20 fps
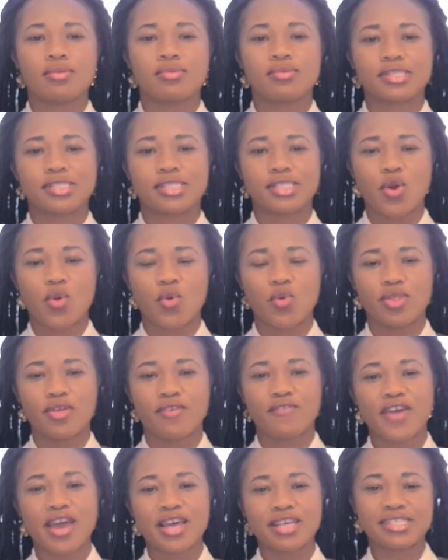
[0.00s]
So the
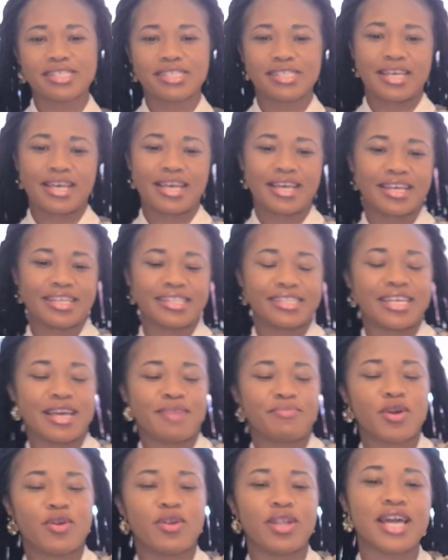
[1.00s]
first
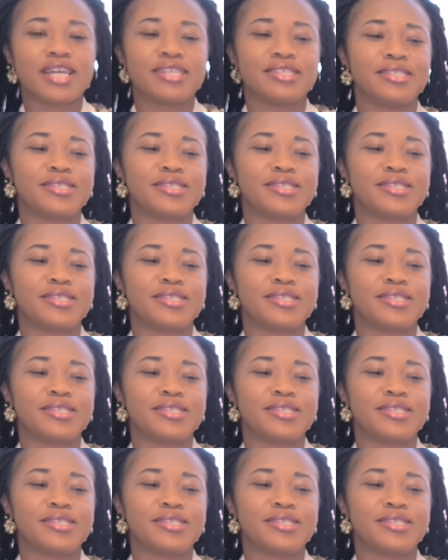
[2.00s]
term I would like